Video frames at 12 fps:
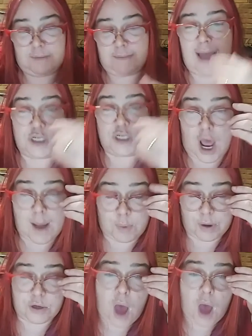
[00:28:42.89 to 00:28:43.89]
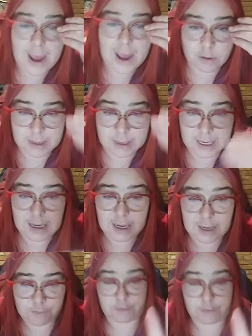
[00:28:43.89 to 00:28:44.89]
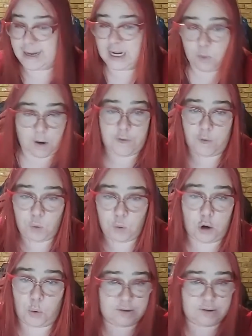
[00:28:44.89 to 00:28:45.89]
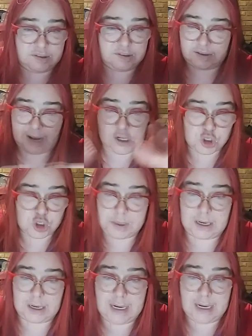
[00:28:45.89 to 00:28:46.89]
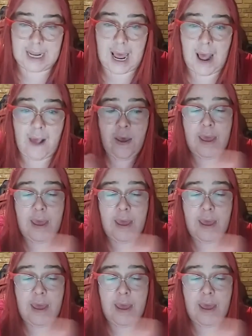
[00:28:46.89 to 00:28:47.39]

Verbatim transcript: My job when you hire me from anywhere in the world where it's English speaking media